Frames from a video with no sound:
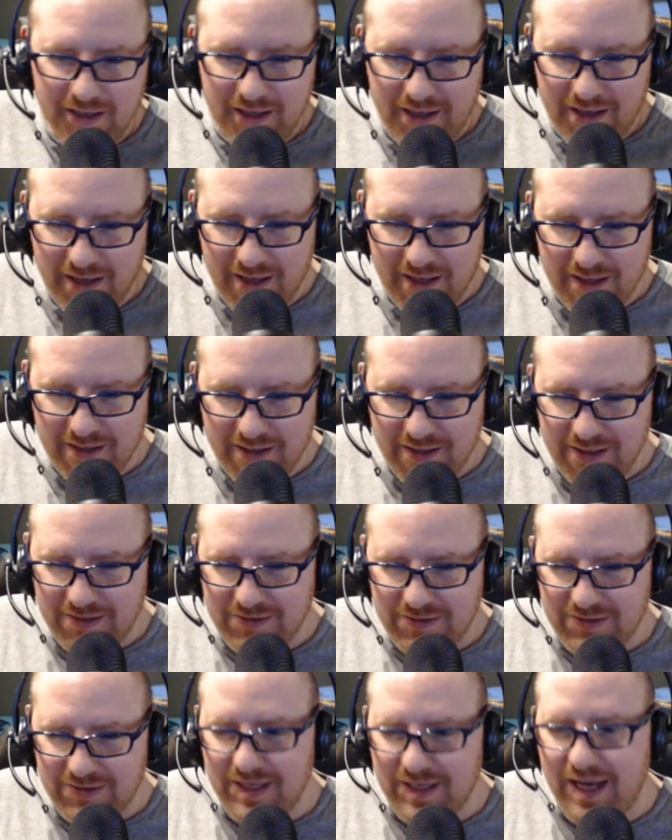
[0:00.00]
Uh,
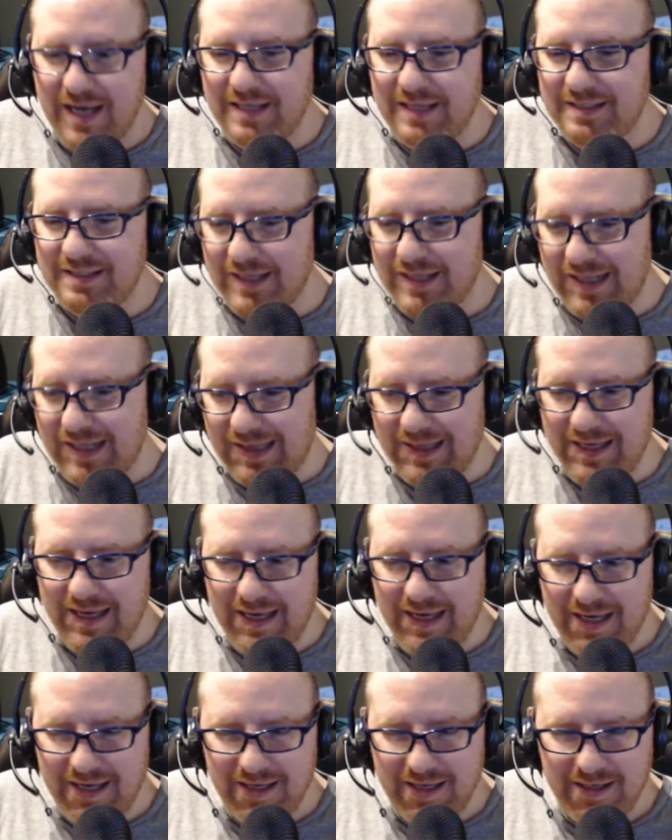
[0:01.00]
it's nice and
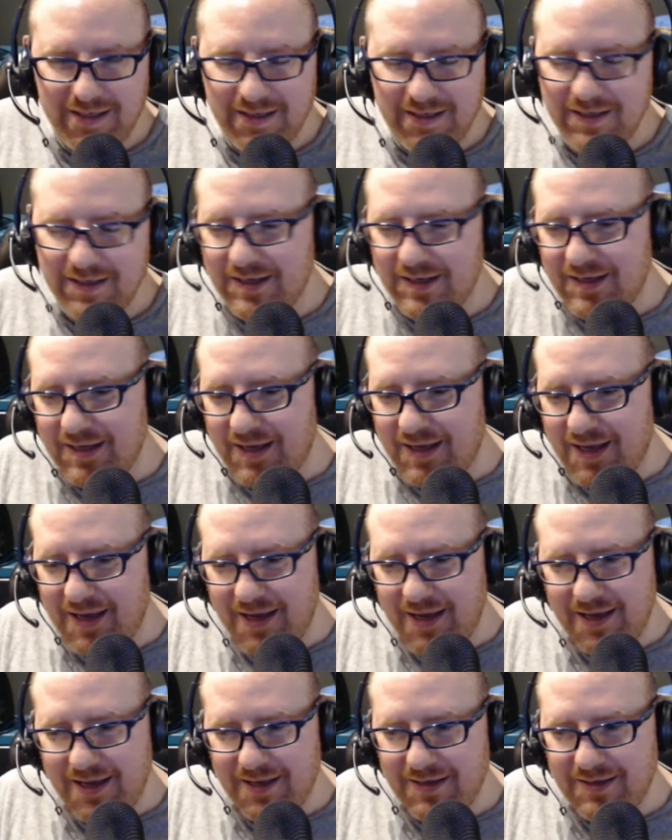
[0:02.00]
clean,
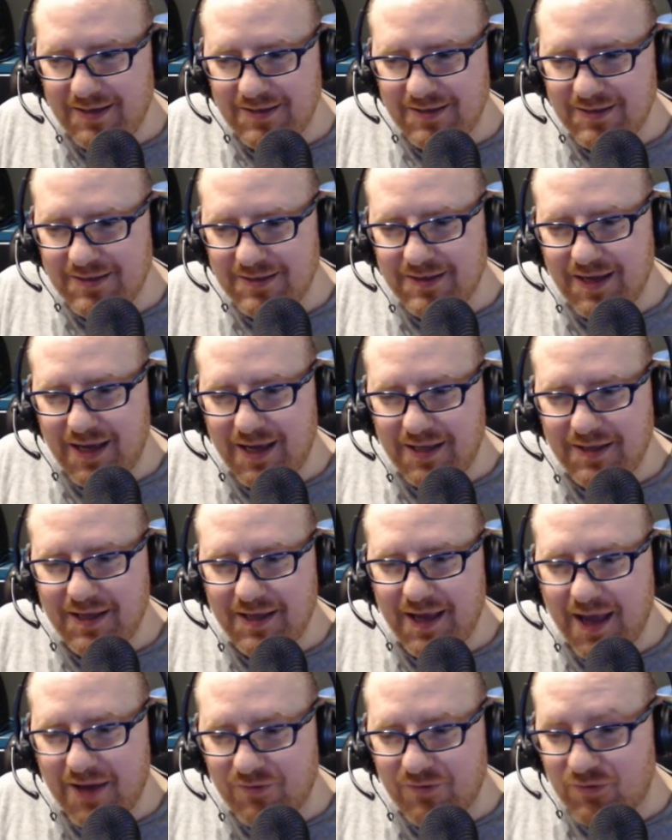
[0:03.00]
and
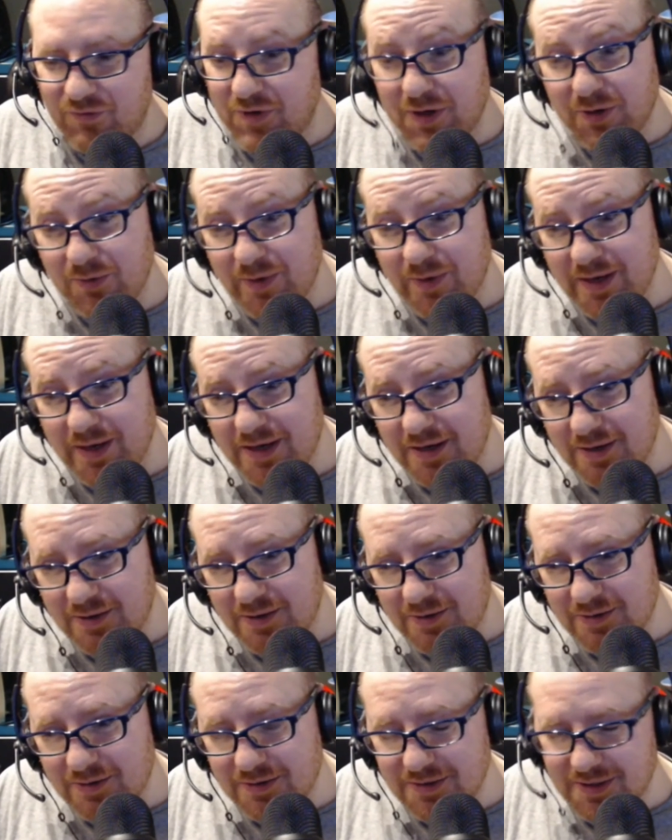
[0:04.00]
and they have real
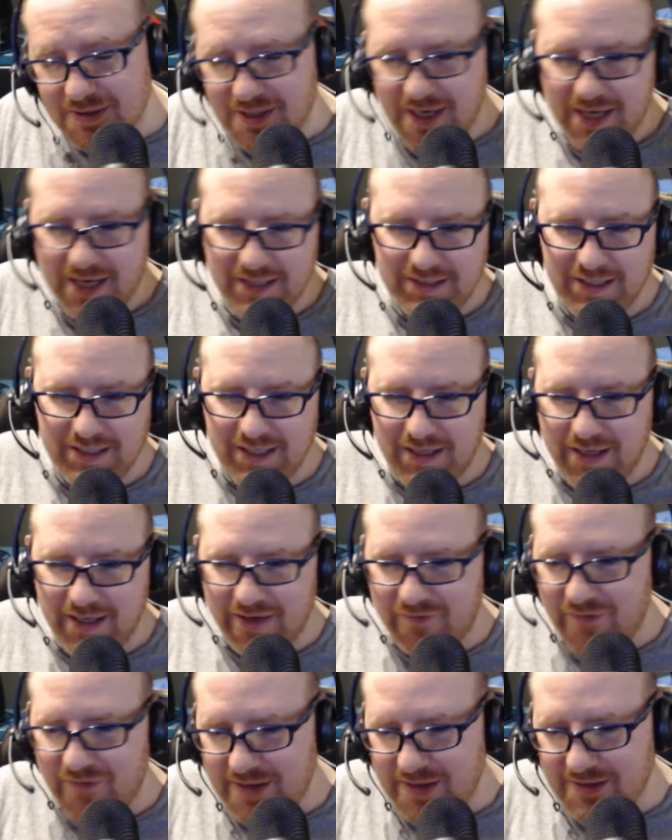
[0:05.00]
windows. I can't say it
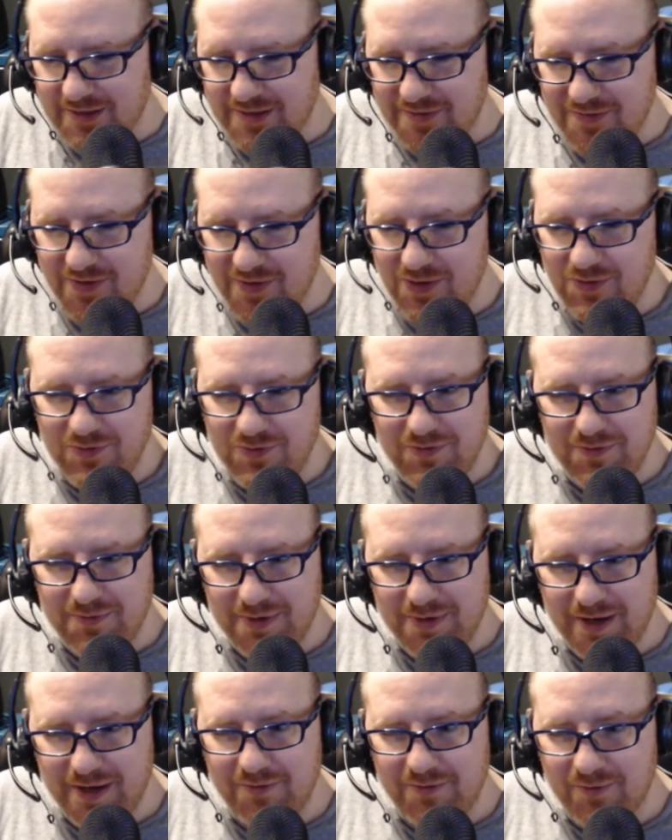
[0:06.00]
like a fancy view,
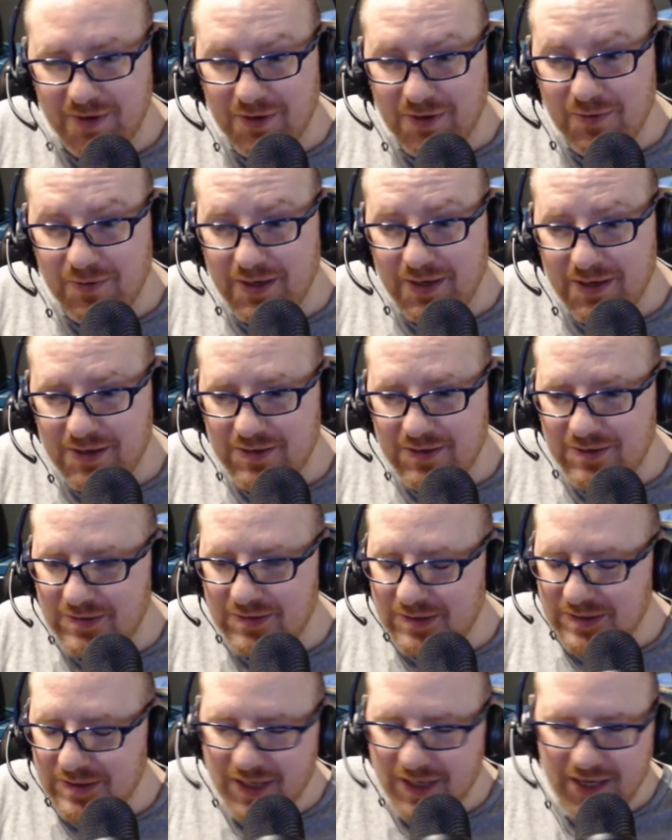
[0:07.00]
but I have real
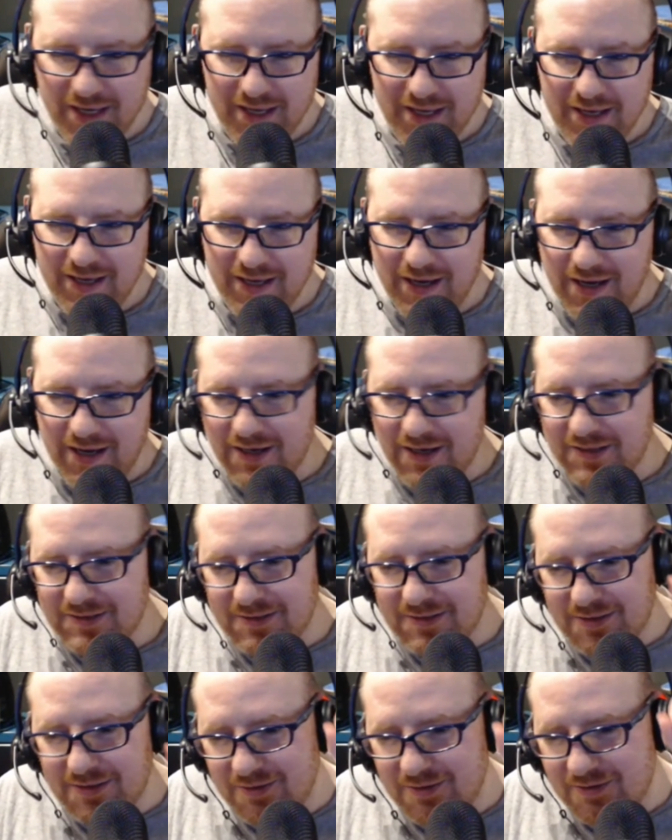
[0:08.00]
windows. Uh,
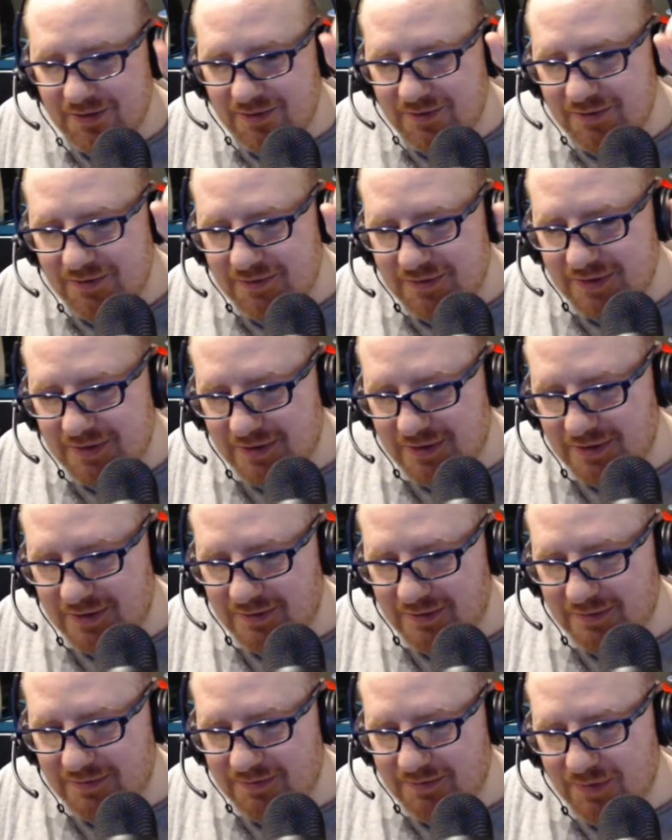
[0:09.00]
so
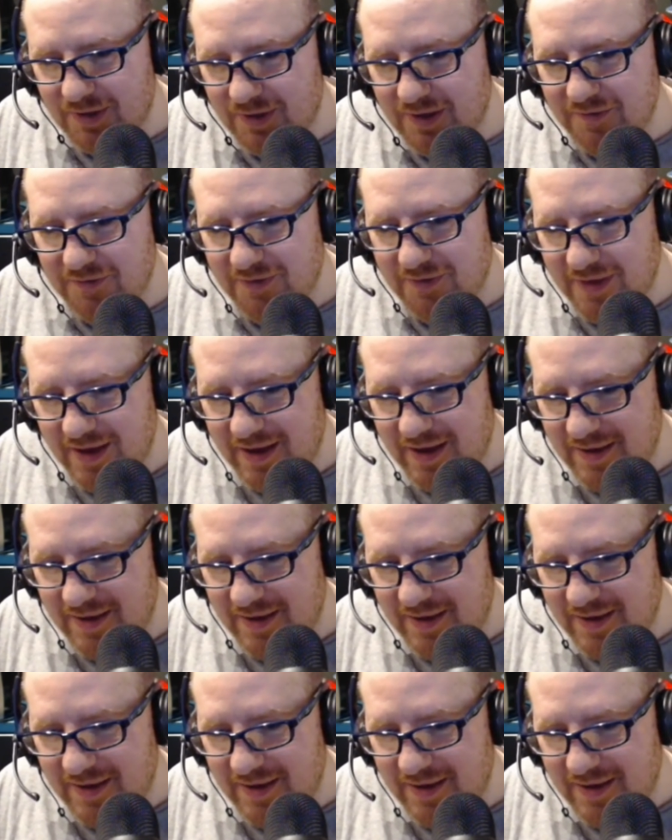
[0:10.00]
so bully for